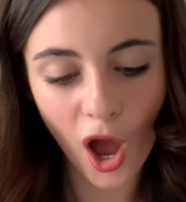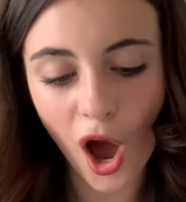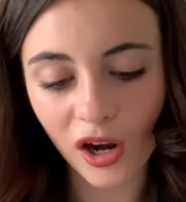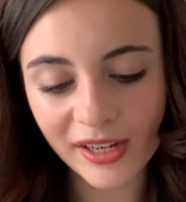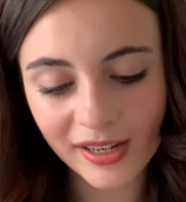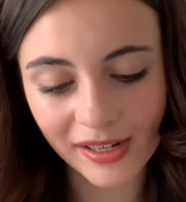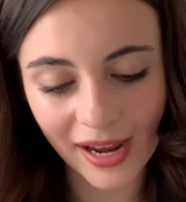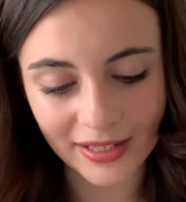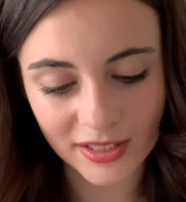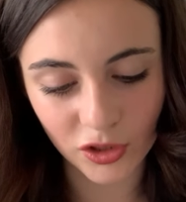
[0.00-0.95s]
Holly
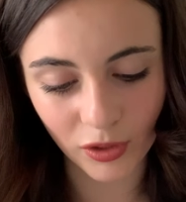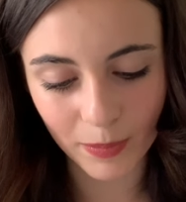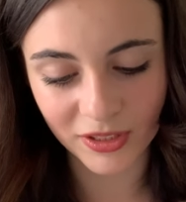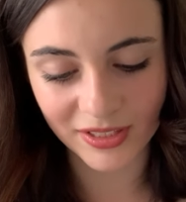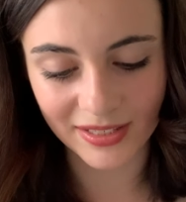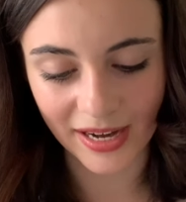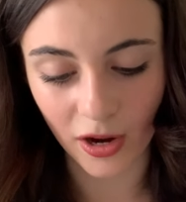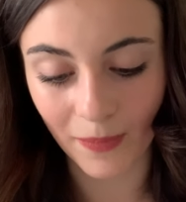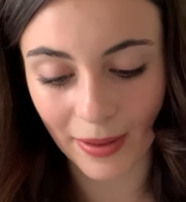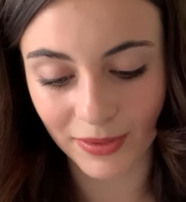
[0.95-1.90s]
glanced rapidly
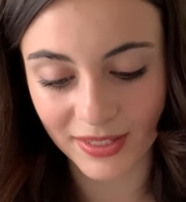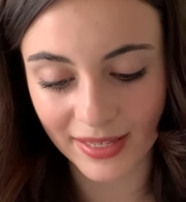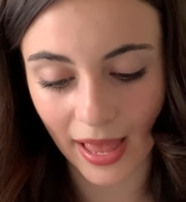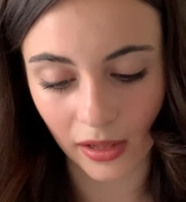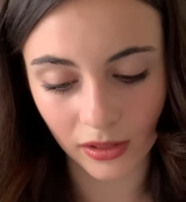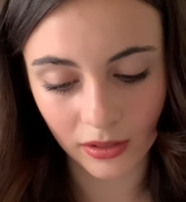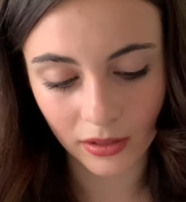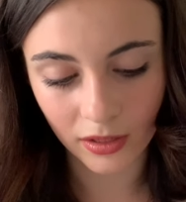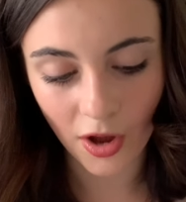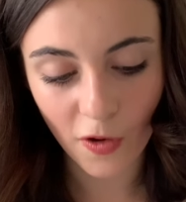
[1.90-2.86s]
around the cell.
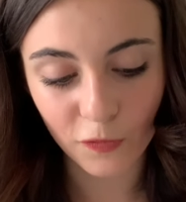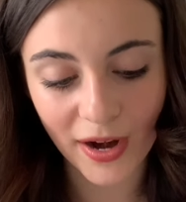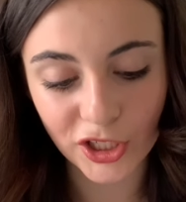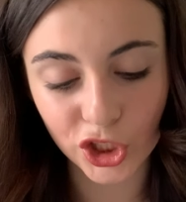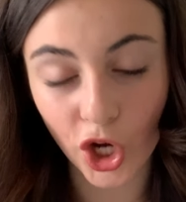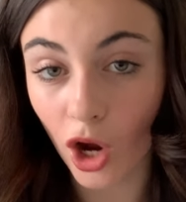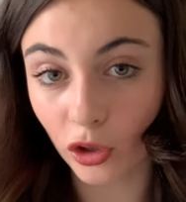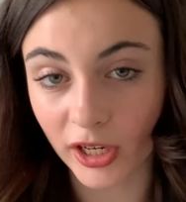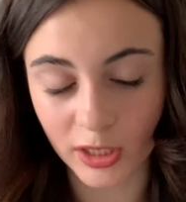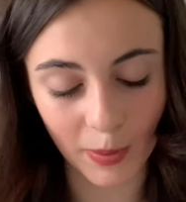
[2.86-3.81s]
Fresh
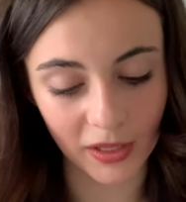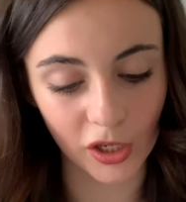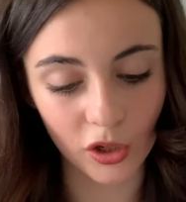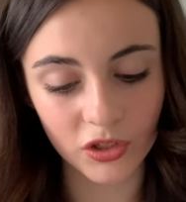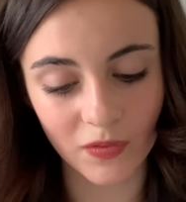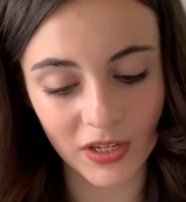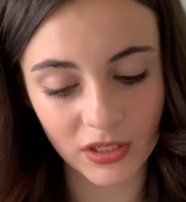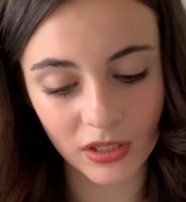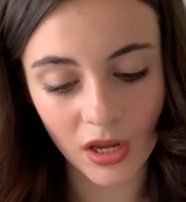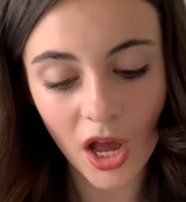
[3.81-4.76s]
concrete by the looks of
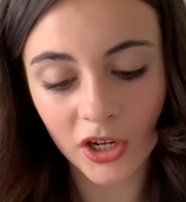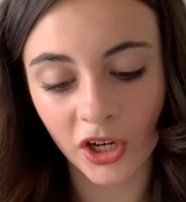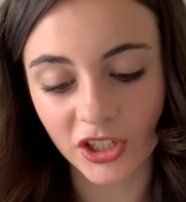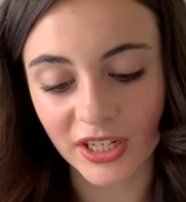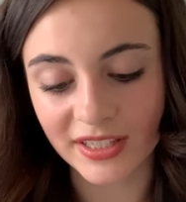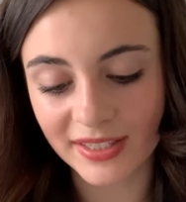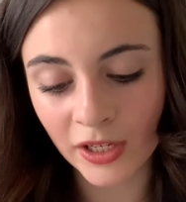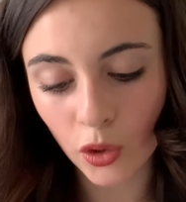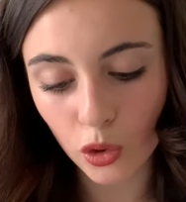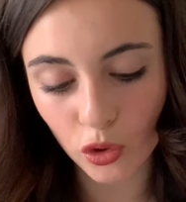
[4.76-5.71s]
it. Not a
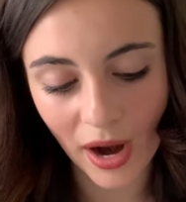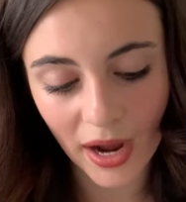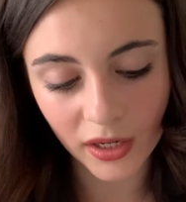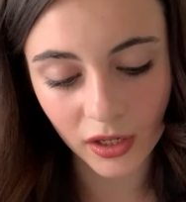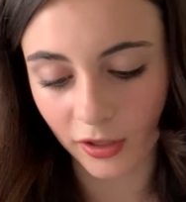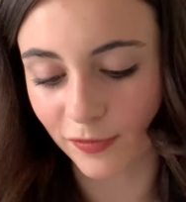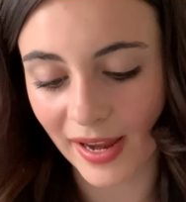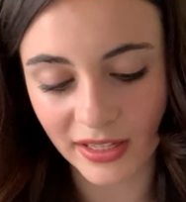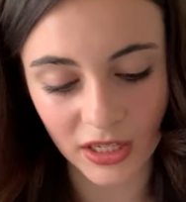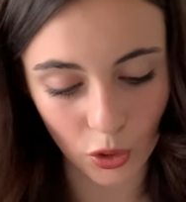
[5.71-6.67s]
single crack or
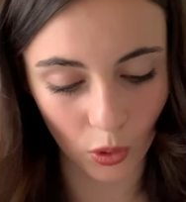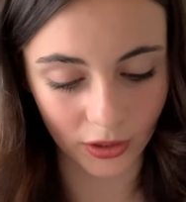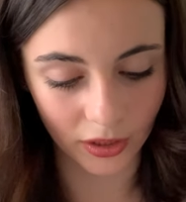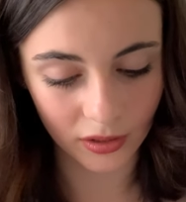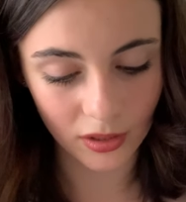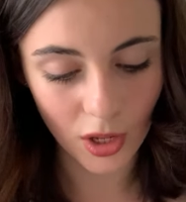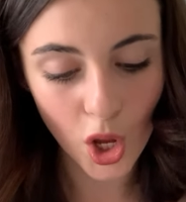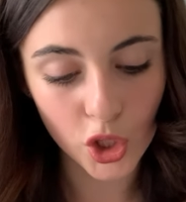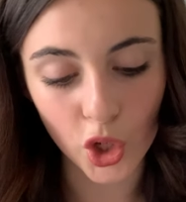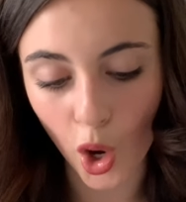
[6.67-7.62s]
flaky corner
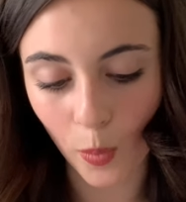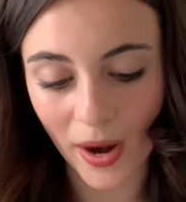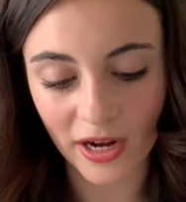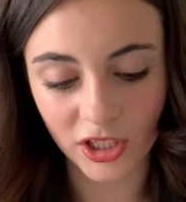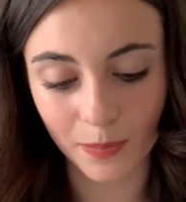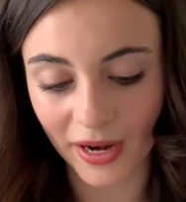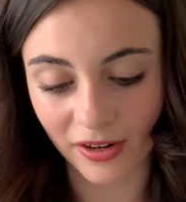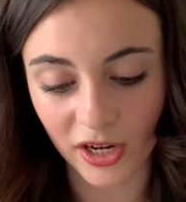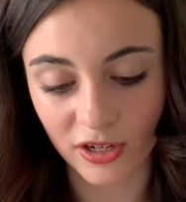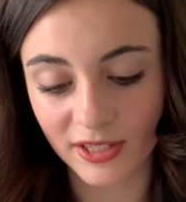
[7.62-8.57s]
nowhere to
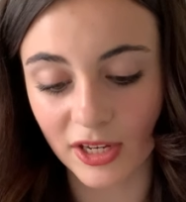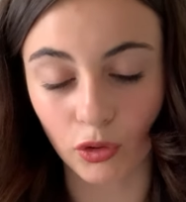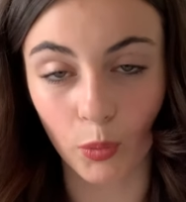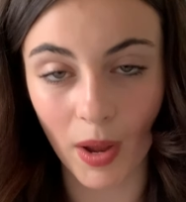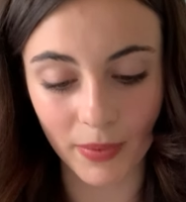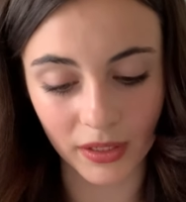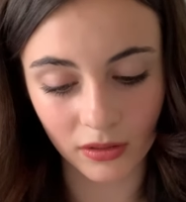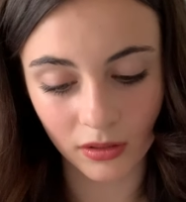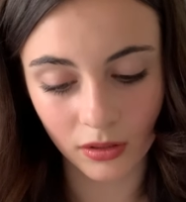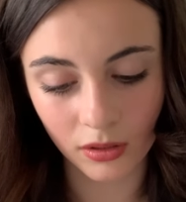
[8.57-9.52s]
bury her secret
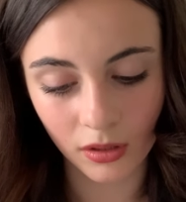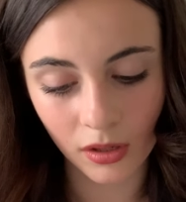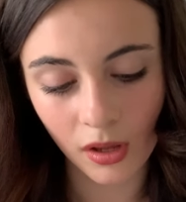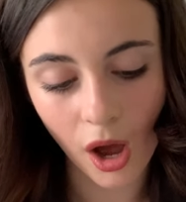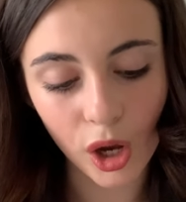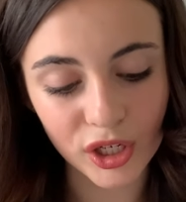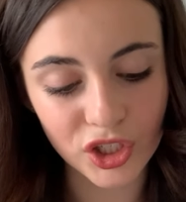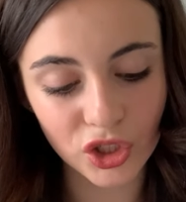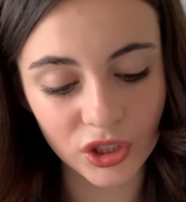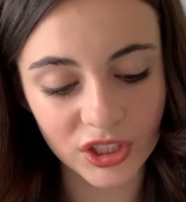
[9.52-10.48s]
weapon. Holly
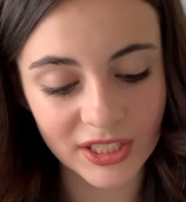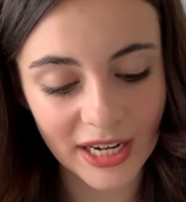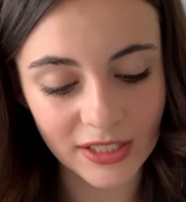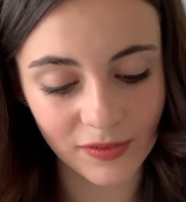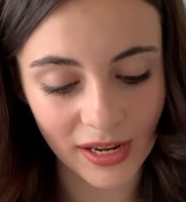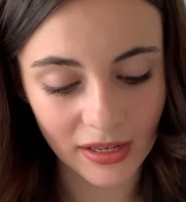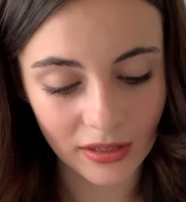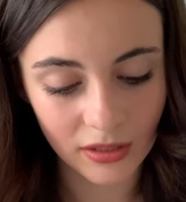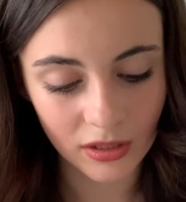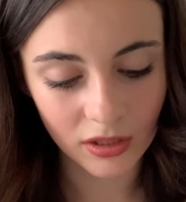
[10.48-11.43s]
stood tentatively,
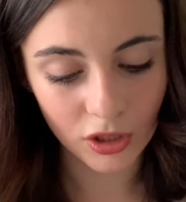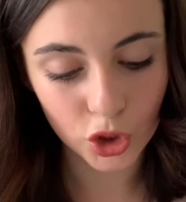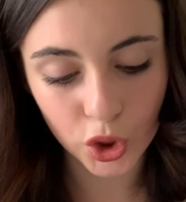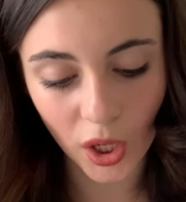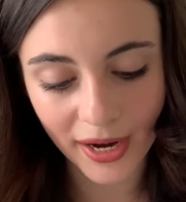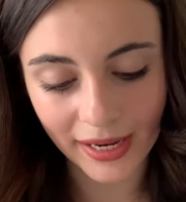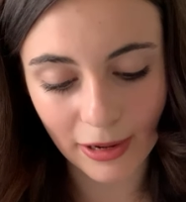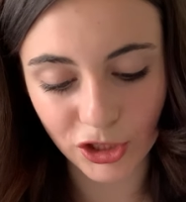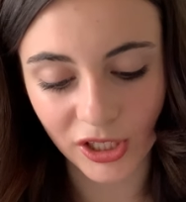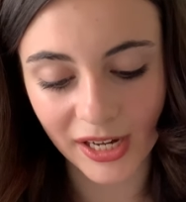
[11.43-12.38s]
trying
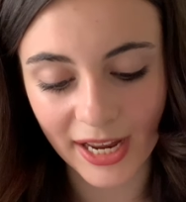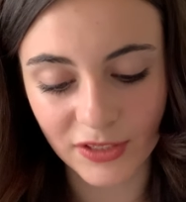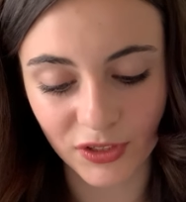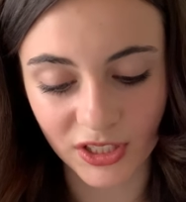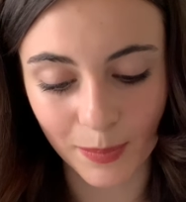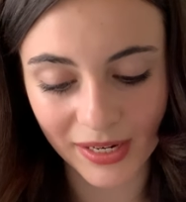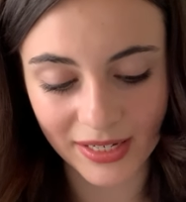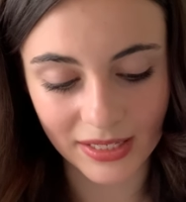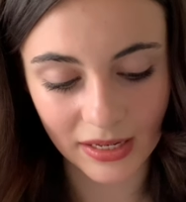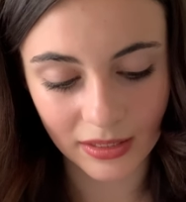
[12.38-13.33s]
out her legs for
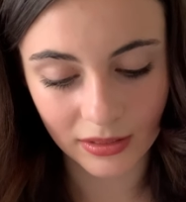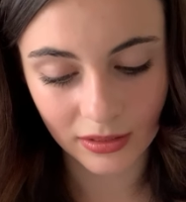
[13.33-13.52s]
stability.